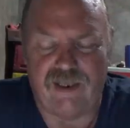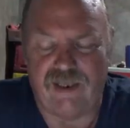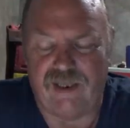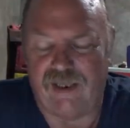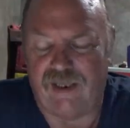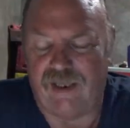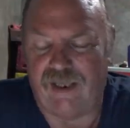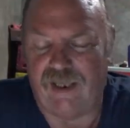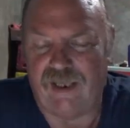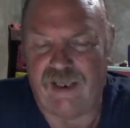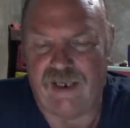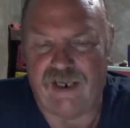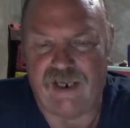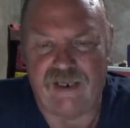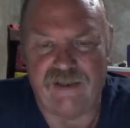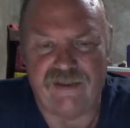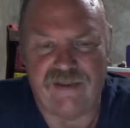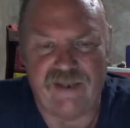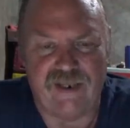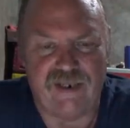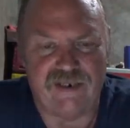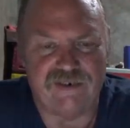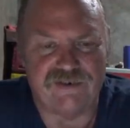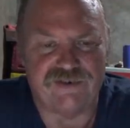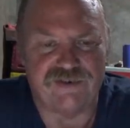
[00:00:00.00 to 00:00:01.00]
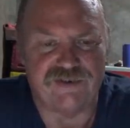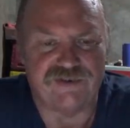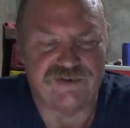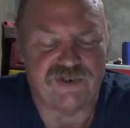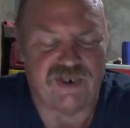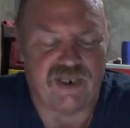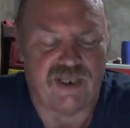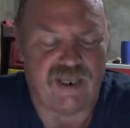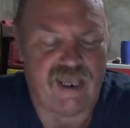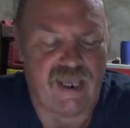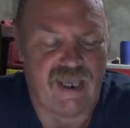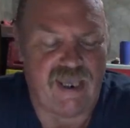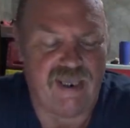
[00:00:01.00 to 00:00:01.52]
And I think it's just a
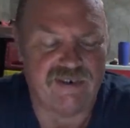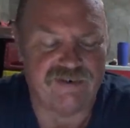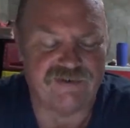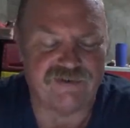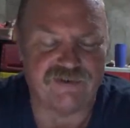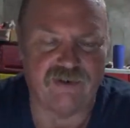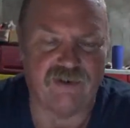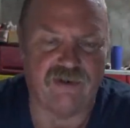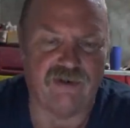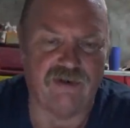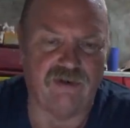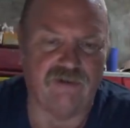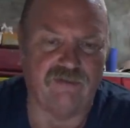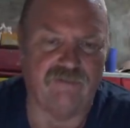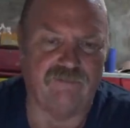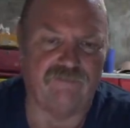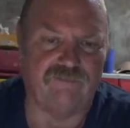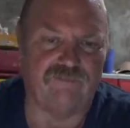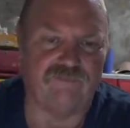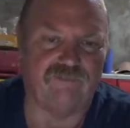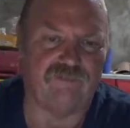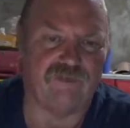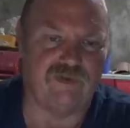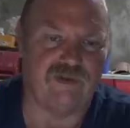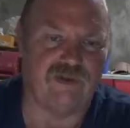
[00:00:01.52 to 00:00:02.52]
case of